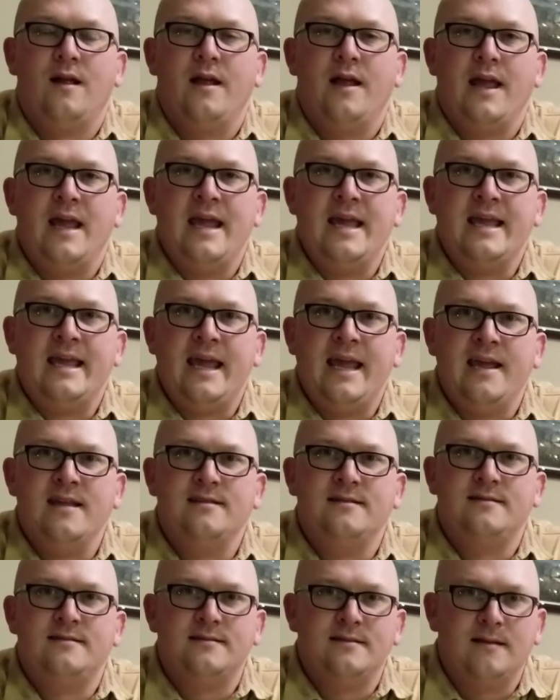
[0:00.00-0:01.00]
Hey
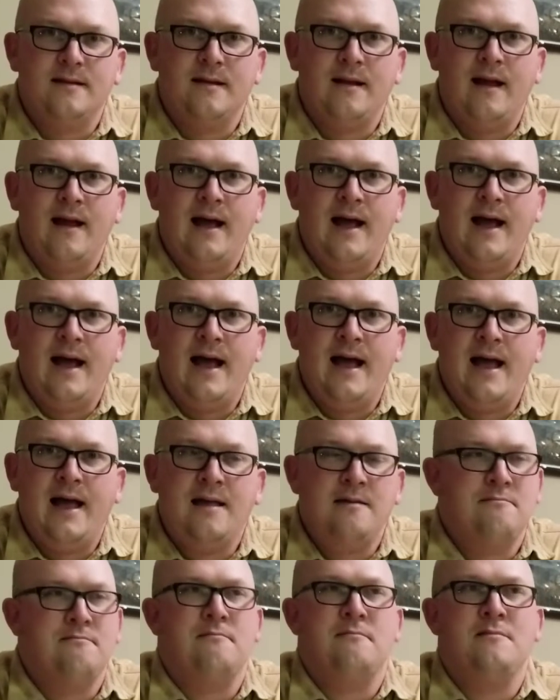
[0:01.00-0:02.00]
kids,
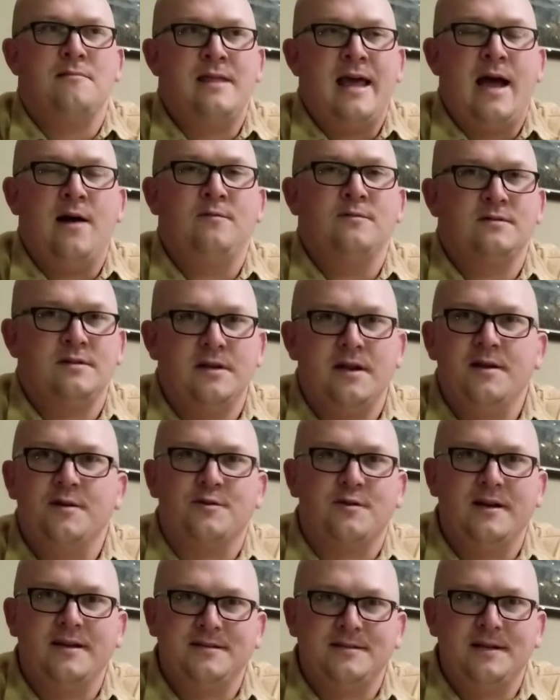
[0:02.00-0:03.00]
that was an
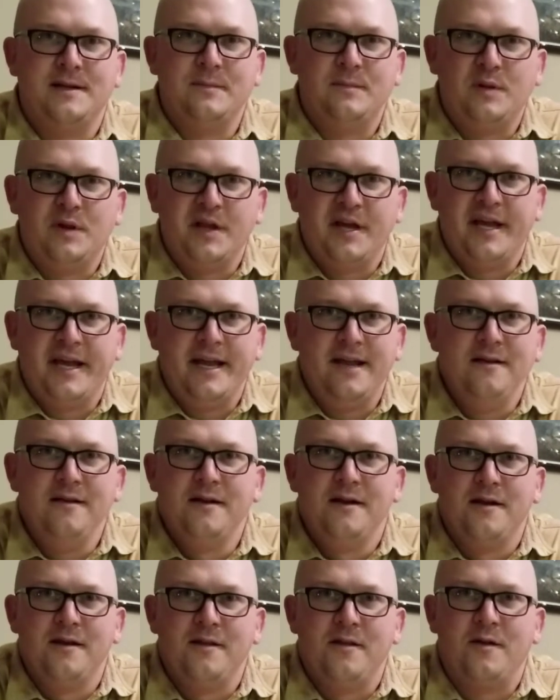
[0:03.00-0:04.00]
interesting play
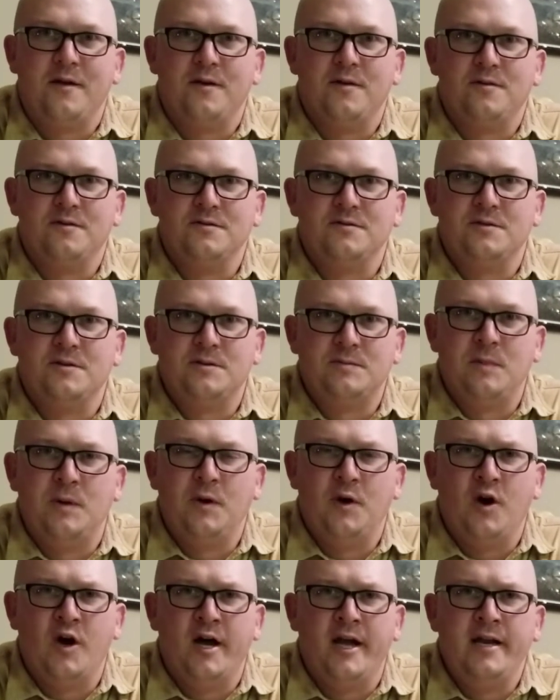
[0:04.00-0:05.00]
that the girls just put
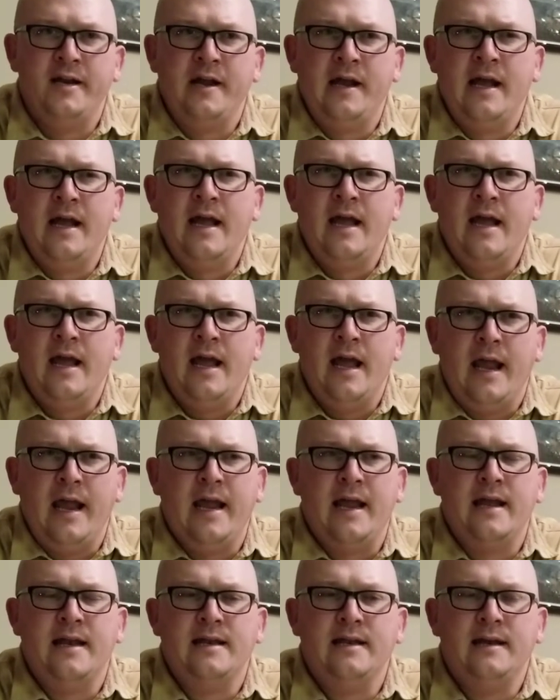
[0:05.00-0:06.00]
on,
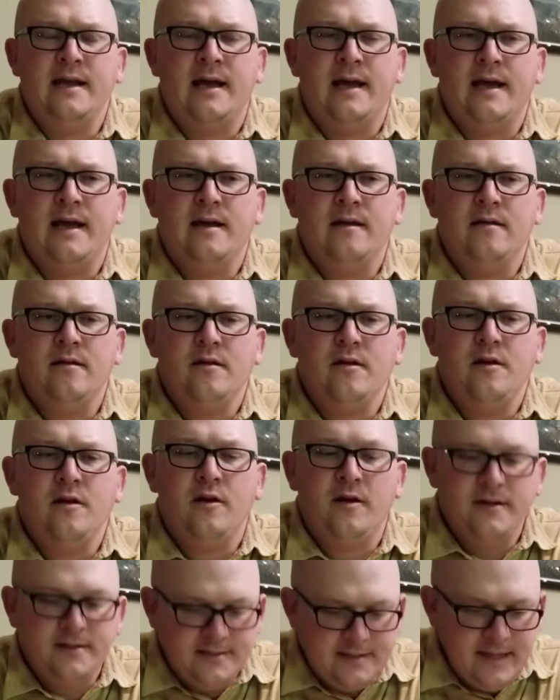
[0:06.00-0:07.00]
and
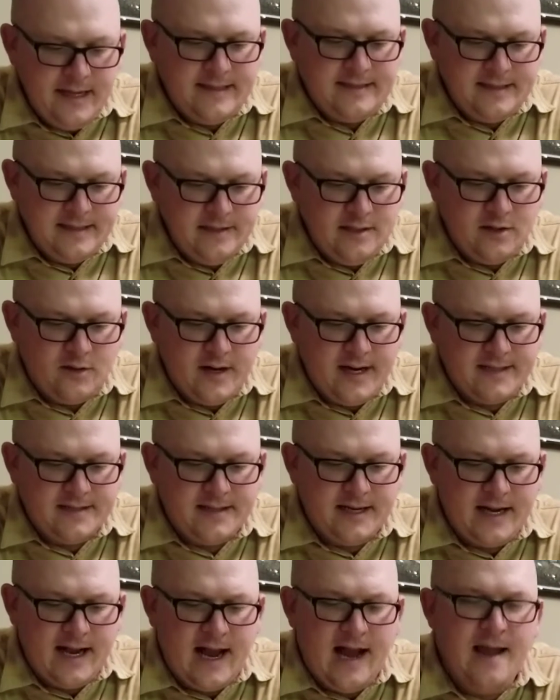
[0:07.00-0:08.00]
it's
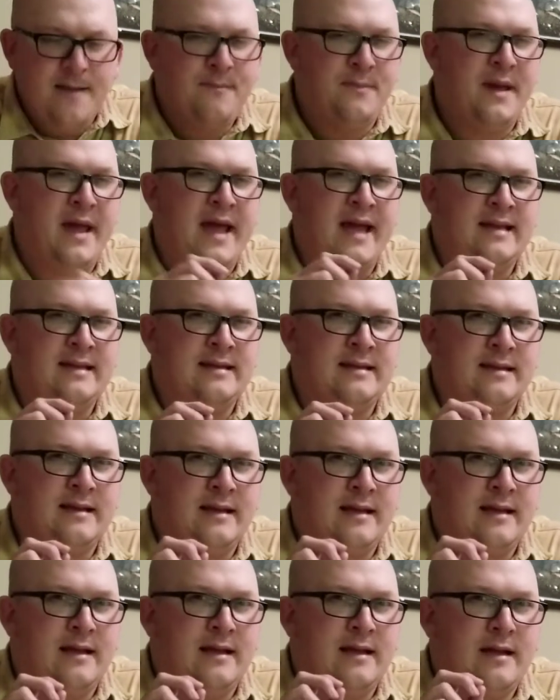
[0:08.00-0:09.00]
interesting. I bet
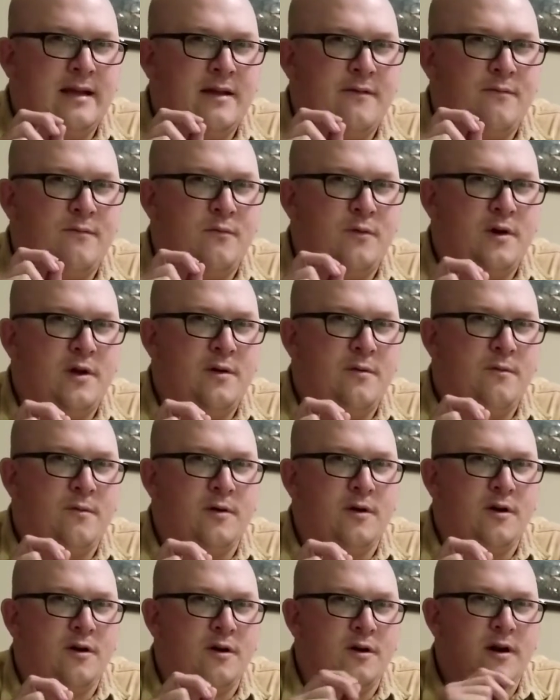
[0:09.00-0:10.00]
if we
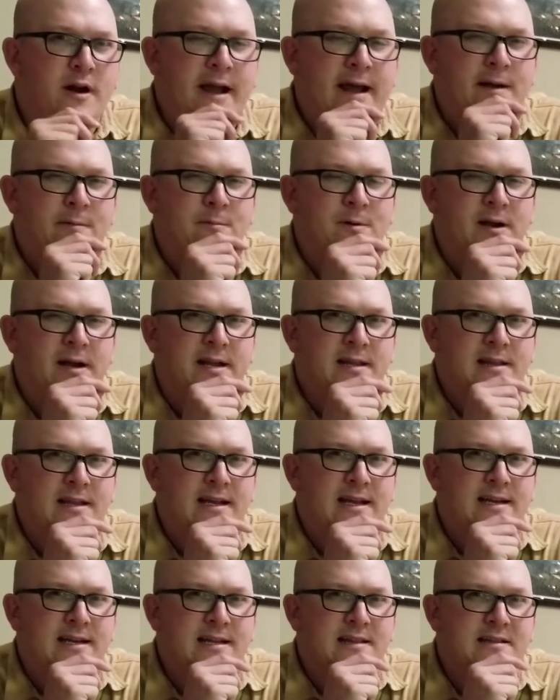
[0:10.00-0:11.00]
were at
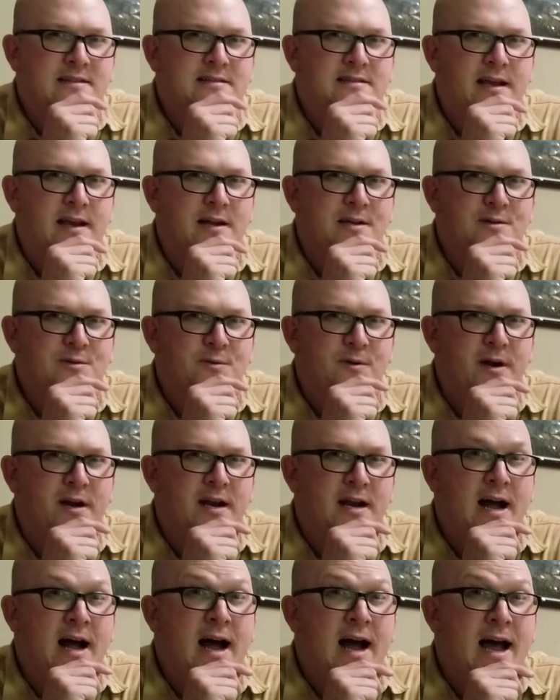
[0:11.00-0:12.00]
Rhineland in the sanctuary
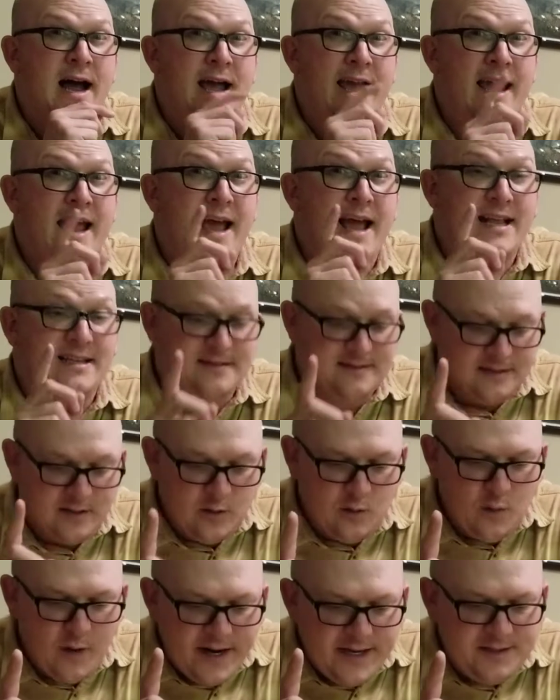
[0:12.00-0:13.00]
and I asked the
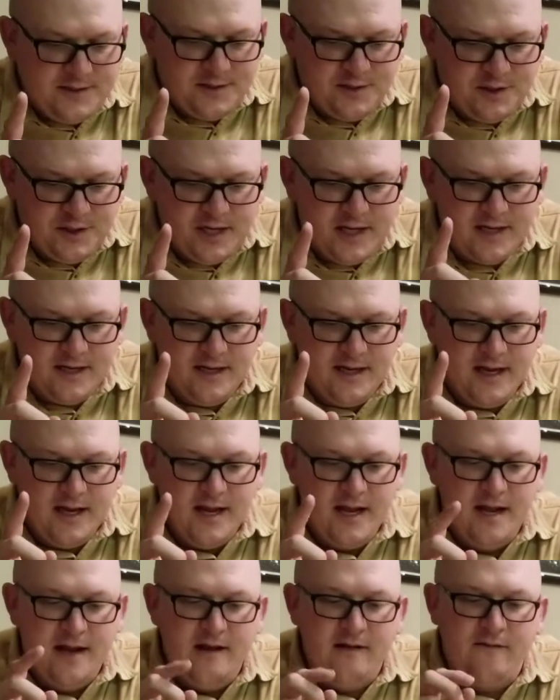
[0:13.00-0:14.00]
question,
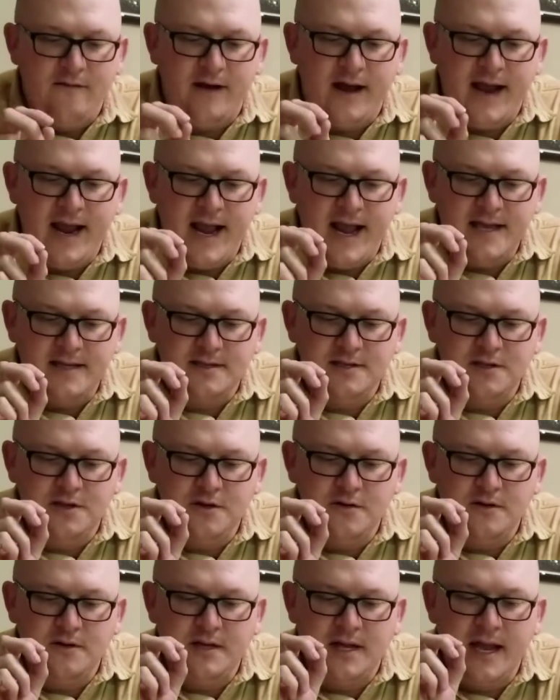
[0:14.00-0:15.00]
if I asked
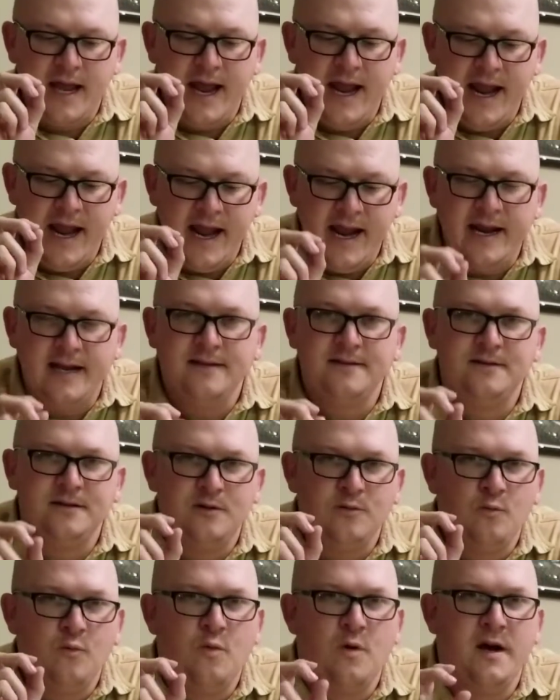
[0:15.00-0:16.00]
you to answer
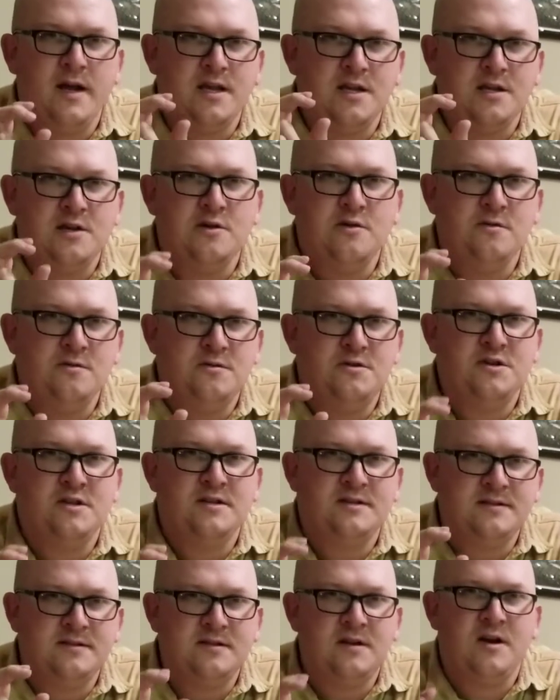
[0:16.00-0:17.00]
what you
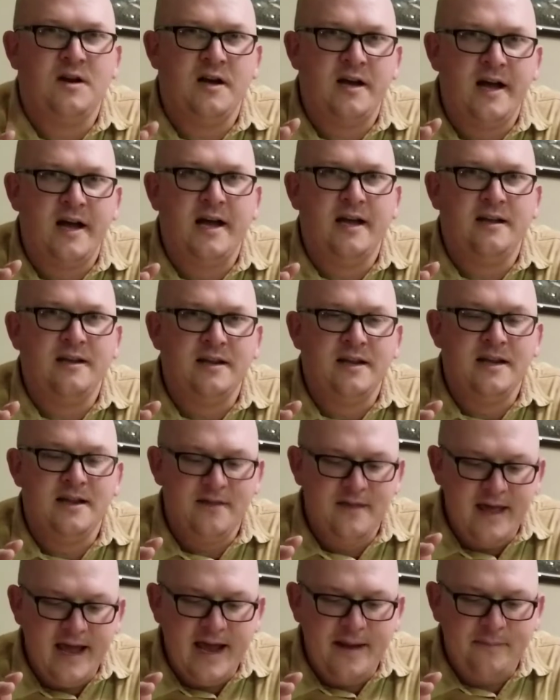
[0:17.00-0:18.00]
just saw in
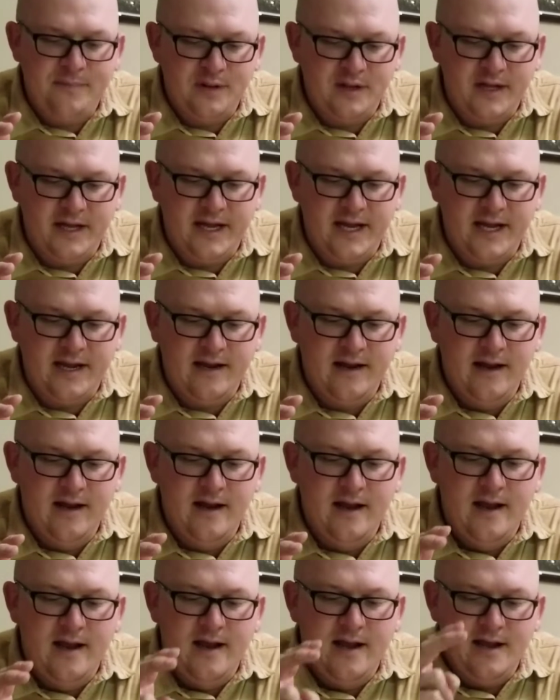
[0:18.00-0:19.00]
that play
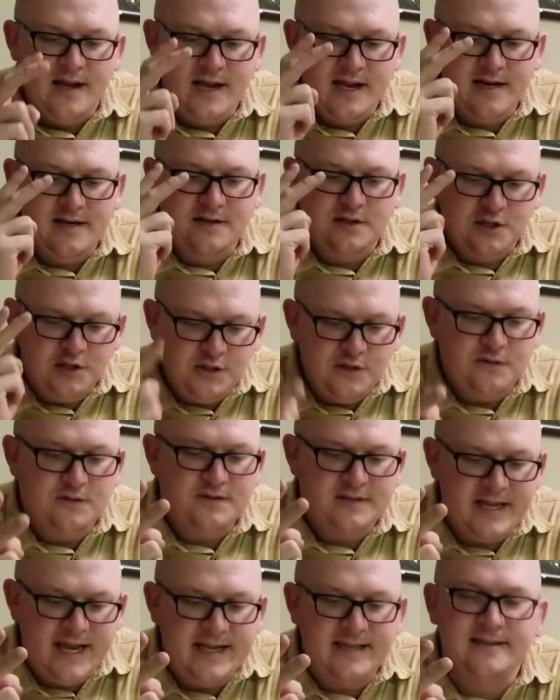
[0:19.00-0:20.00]
in two
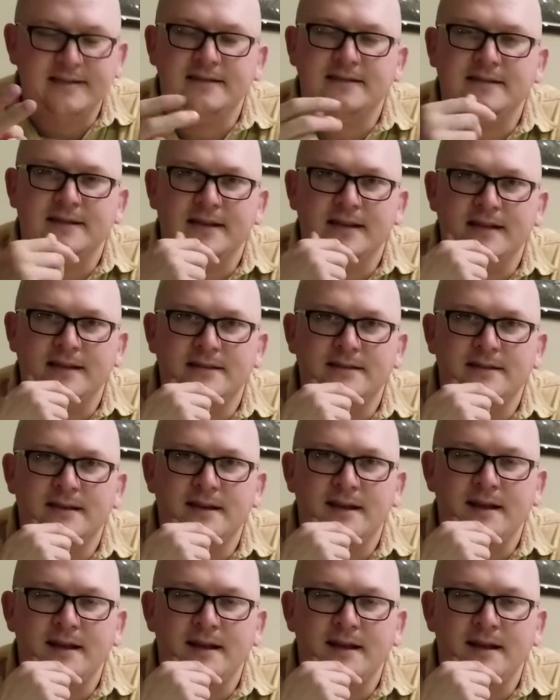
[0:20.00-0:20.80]
sentences,